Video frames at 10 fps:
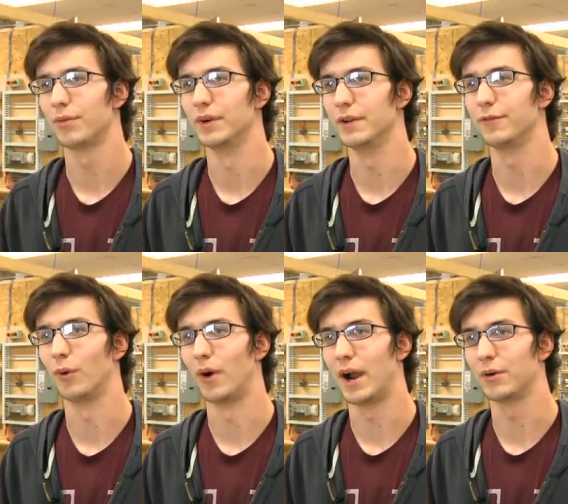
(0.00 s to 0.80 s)
three to
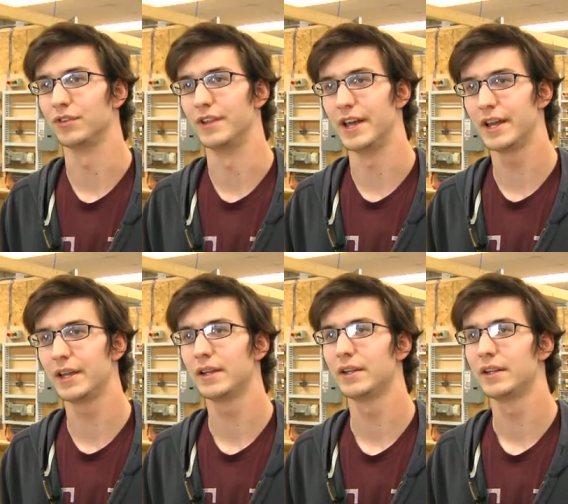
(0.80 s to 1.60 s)
four hours a day.
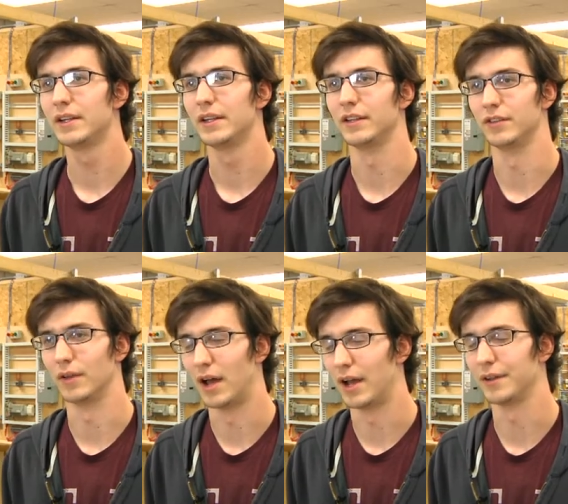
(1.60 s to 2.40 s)
It's a
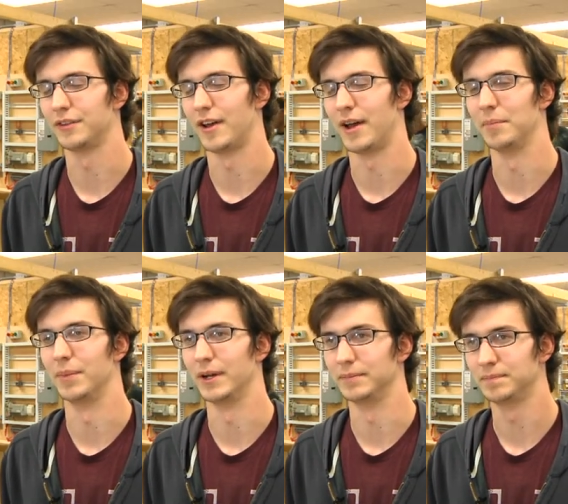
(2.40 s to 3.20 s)
lot of time,
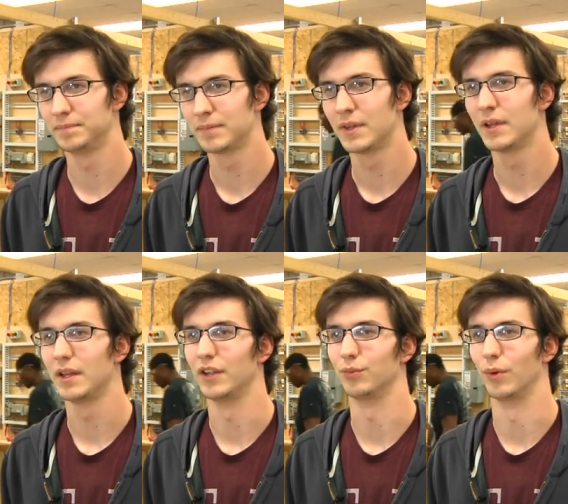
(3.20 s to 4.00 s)
but
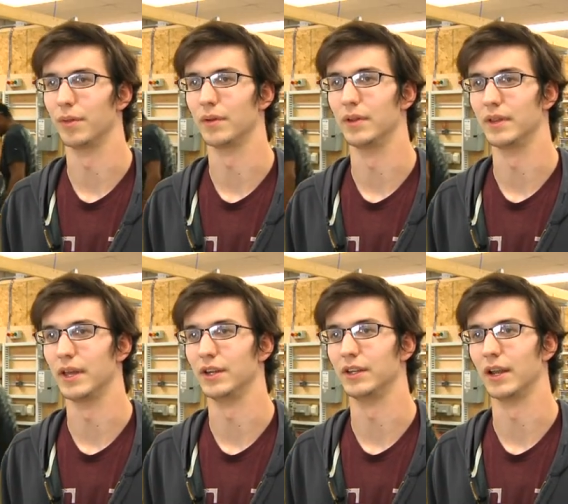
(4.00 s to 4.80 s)
it's worth it in the
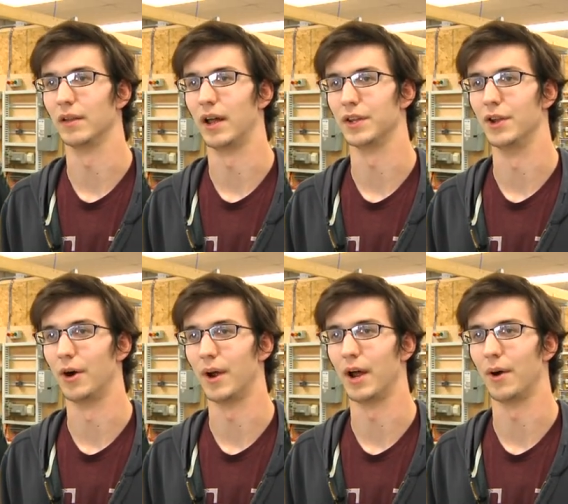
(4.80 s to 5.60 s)
end. You get a lot of
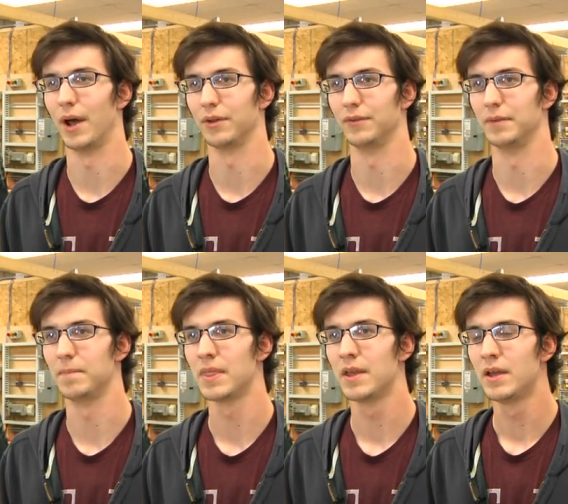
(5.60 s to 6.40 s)
know how out of it.
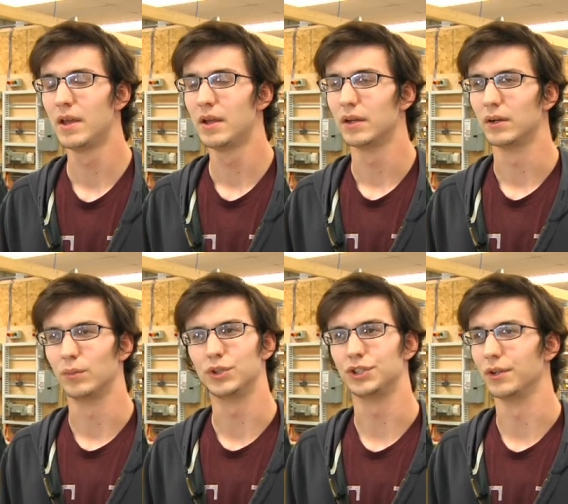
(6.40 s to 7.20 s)

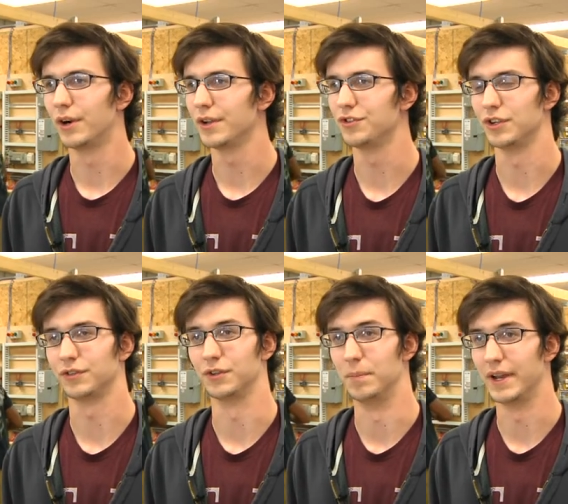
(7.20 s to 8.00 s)
What you learn is
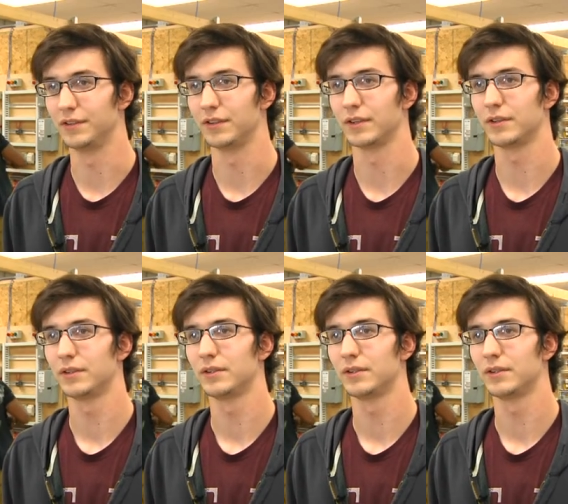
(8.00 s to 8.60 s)
just your basic